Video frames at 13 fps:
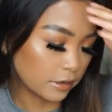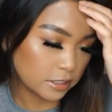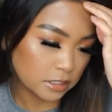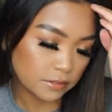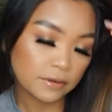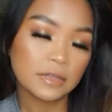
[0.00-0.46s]
I
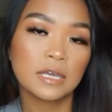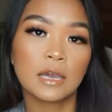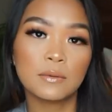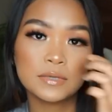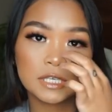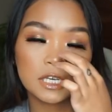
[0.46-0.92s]
just felt like
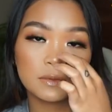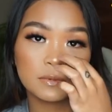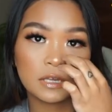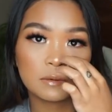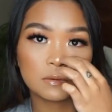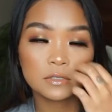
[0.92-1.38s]
I wasn't going to
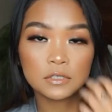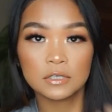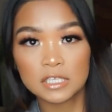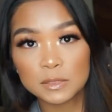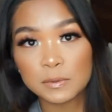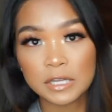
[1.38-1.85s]
be able to
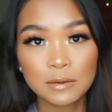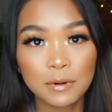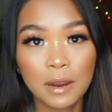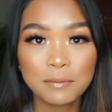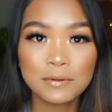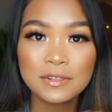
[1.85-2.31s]
explain it
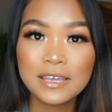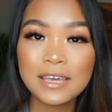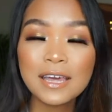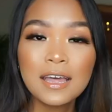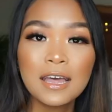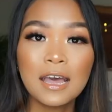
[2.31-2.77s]

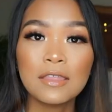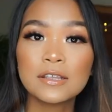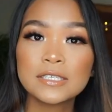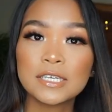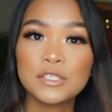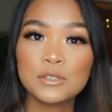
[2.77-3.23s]
properly
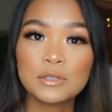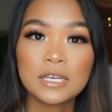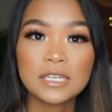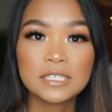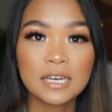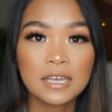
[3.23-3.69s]
unless I do
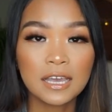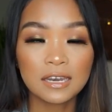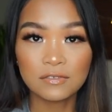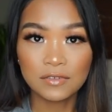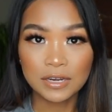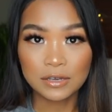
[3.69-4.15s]
like a
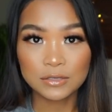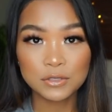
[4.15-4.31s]
dedicated video.